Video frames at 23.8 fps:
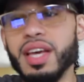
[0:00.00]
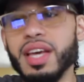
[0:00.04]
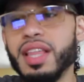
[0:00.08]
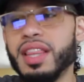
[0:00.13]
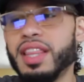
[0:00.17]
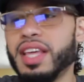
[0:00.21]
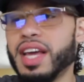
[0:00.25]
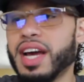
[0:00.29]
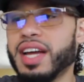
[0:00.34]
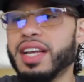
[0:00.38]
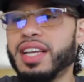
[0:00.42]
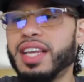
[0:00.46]

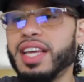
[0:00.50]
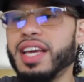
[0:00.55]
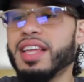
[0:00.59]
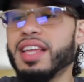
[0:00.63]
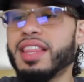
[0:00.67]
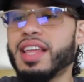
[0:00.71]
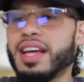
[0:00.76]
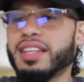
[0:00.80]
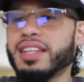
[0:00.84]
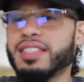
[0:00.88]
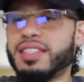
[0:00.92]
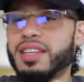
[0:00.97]
The idea
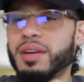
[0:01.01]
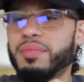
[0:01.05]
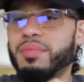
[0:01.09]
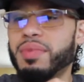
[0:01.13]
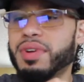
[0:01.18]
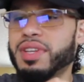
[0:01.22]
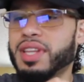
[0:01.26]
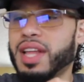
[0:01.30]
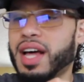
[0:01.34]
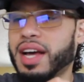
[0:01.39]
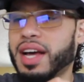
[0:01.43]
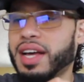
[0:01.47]
that
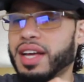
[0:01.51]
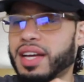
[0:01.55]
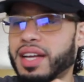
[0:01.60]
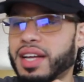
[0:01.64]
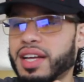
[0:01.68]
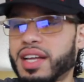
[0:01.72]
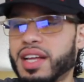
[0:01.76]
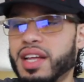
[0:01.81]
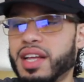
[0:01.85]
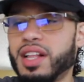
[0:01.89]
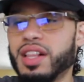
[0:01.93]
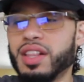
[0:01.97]
someone
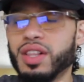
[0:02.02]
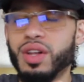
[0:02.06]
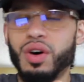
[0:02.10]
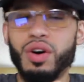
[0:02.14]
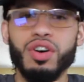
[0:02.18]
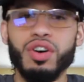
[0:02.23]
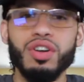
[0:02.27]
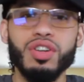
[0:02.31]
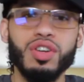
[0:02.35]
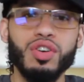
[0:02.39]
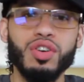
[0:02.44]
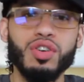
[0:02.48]
like
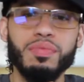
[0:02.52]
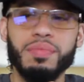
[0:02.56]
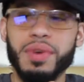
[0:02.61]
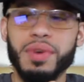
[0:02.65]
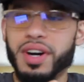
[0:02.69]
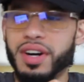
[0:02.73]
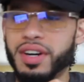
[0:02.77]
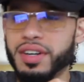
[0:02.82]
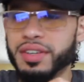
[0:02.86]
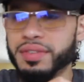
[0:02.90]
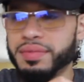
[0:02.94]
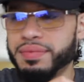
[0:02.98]
Laura
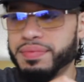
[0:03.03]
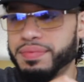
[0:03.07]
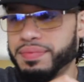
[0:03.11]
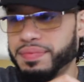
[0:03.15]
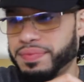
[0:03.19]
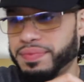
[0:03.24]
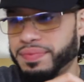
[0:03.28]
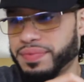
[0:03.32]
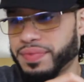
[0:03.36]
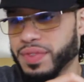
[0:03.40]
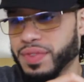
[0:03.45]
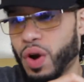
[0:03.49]
Loomer
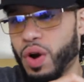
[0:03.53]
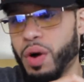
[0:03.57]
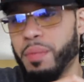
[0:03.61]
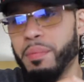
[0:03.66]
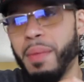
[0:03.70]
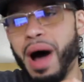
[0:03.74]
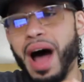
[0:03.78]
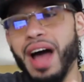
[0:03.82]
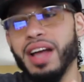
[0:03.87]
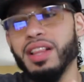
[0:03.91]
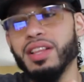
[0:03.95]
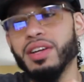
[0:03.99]
or
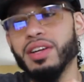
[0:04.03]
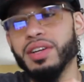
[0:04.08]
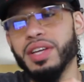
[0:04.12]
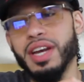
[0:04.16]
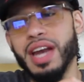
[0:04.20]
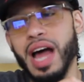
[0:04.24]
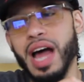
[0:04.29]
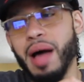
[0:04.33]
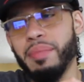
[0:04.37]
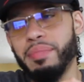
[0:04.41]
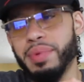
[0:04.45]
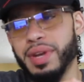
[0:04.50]
Milo
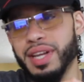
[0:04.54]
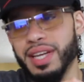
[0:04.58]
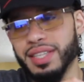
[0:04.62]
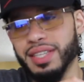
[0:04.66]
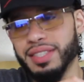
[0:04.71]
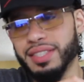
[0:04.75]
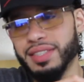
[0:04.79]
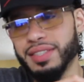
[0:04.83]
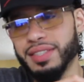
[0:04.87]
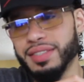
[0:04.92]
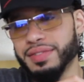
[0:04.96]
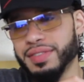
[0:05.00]

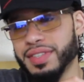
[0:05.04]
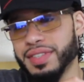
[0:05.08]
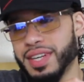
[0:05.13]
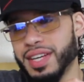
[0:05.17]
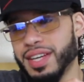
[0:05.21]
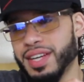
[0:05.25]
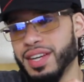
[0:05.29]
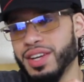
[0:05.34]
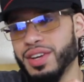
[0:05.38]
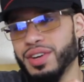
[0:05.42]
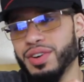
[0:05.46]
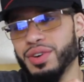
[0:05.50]
Yiannopoulos,
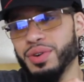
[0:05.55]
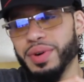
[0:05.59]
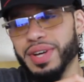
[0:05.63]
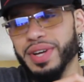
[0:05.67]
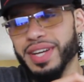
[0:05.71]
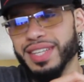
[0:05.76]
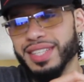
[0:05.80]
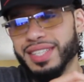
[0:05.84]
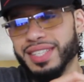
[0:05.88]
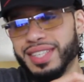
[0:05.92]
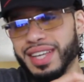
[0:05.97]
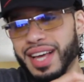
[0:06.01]
who
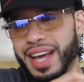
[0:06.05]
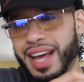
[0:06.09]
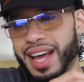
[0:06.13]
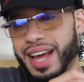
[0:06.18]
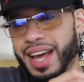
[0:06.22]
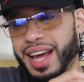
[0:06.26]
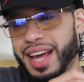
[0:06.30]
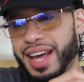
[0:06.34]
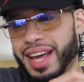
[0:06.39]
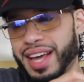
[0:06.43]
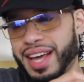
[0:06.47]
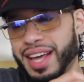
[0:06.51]
is
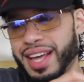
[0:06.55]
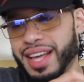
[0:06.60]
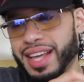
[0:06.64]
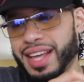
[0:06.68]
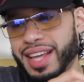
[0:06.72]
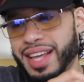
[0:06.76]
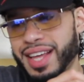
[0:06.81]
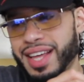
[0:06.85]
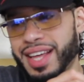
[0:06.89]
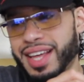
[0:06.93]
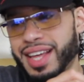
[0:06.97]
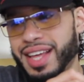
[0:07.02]

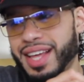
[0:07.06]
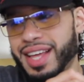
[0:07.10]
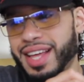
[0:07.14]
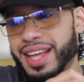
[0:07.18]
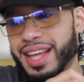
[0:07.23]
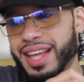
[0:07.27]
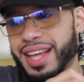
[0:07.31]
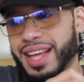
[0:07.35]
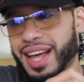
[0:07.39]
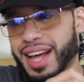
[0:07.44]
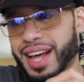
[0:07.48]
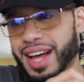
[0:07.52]
a
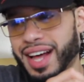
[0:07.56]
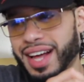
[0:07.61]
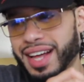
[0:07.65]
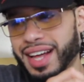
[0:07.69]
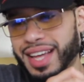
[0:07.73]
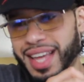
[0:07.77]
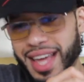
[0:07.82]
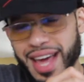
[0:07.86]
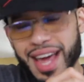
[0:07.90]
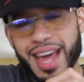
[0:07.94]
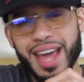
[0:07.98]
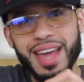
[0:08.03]

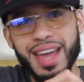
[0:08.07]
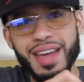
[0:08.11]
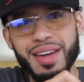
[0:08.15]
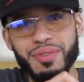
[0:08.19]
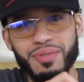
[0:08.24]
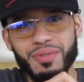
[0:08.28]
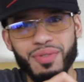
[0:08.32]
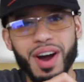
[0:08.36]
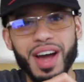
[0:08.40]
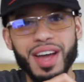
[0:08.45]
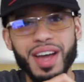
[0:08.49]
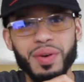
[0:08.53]
gay
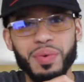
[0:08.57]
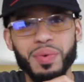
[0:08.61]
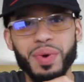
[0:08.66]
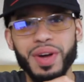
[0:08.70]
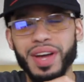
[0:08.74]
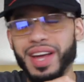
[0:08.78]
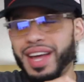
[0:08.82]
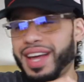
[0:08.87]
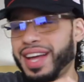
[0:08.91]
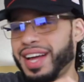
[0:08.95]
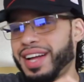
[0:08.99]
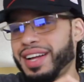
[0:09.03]

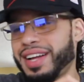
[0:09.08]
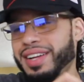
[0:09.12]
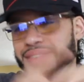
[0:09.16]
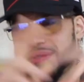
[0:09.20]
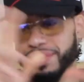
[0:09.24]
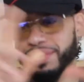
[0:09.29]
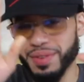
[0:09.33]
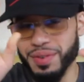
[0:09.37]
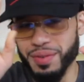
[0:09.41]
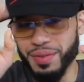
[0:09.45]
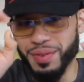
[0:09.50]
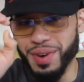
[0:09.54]

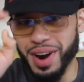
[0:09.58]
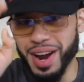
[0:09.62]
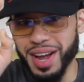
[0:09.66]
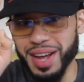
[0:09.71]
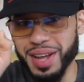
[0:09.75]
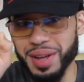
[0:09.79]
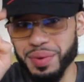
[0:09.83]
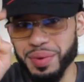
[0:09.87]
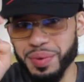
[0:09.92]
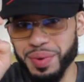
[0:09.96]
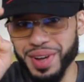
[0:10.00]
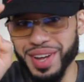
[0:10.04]
right-wing,
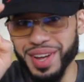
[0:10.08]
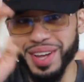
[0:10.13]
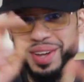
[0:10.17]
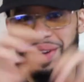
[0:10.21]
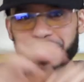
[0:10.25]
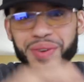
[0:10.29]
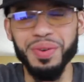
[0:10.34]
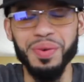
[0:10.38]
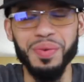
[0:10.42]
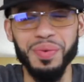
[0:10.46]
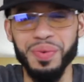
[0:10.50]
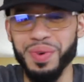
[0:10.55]

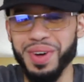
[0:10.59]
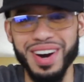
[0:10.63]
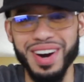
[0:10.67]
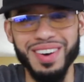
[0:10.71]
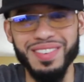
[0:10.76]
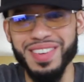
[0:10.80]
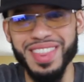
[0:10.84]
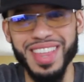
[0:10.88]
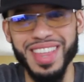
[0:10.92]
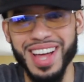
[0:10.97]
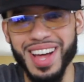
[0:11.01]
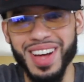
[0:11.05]

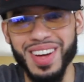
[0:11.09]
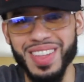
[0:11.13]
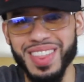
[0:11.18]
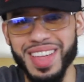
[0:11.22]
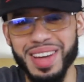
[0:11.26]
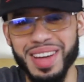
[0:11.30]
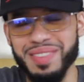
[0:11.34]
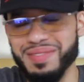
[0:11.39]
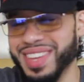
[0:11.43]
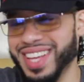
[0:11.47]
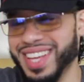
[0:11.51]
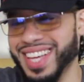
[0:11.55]
whatever the hell
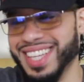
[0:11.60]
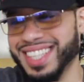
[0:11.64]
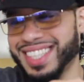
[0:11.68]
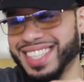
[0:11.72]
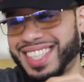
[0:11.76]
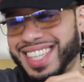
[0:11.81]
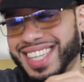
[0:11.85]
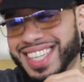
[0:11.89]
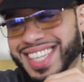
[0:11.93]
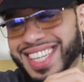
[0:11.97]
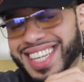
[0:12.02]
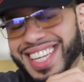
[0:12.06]
that
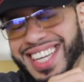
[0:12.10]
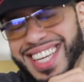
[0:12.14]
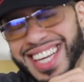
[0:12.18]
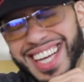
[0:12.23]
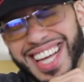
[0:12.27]
means.